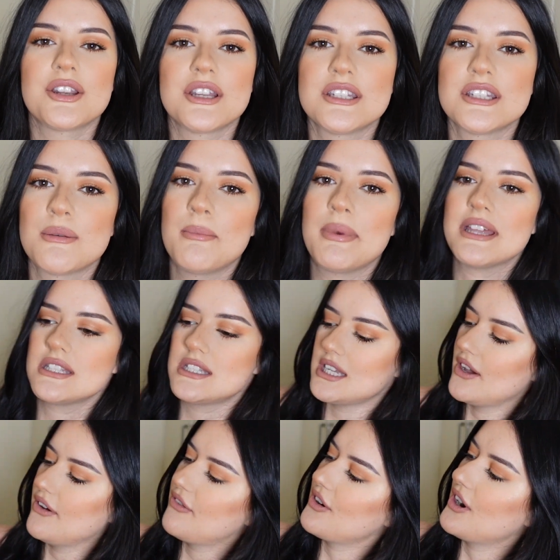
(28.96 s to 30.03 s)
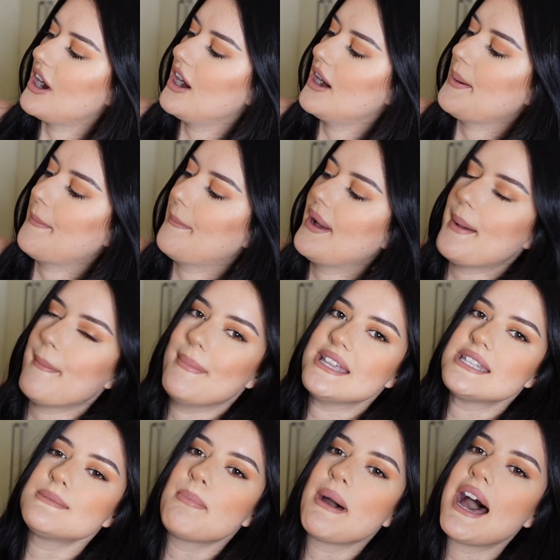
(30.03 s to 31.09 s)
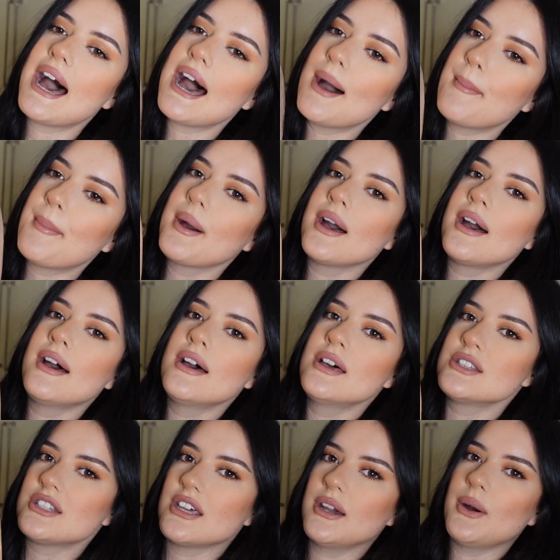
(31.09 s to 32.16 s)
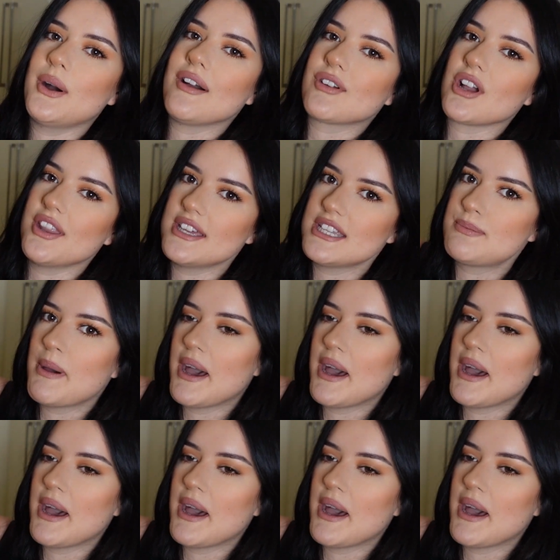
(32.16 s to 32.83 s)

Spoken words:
ordered some bits from Miss Pap. So I've got this